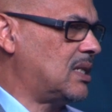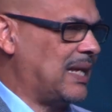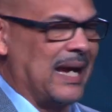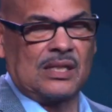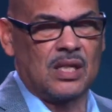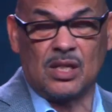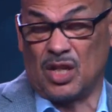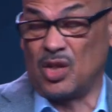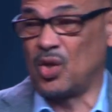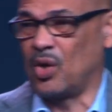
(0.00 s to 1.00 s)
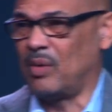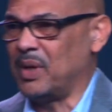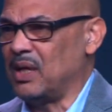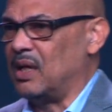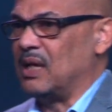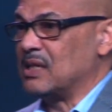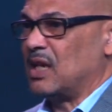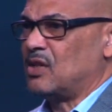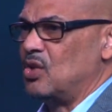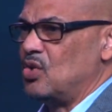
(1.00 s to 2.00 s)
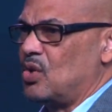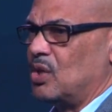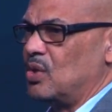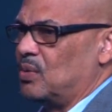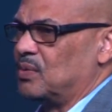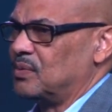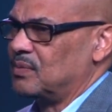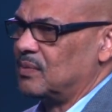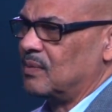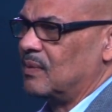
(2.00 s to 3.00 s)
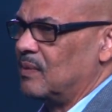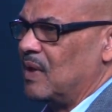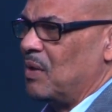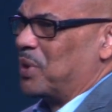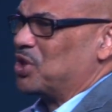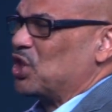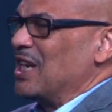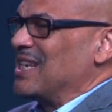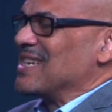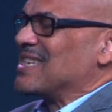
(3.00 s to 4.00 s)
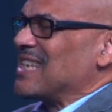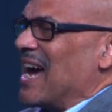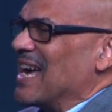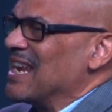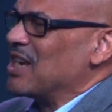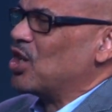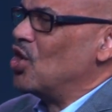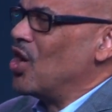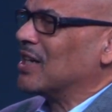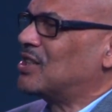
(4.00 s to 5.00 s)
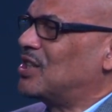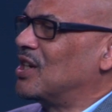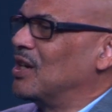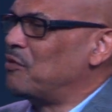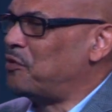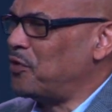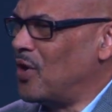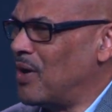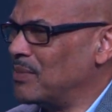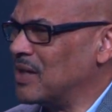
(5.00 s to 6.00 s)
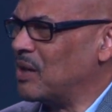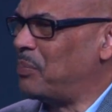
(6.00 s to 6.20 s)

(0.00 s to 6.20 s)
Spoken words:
cancer is incurable and there's nothing you can do. But she decided not to conform to the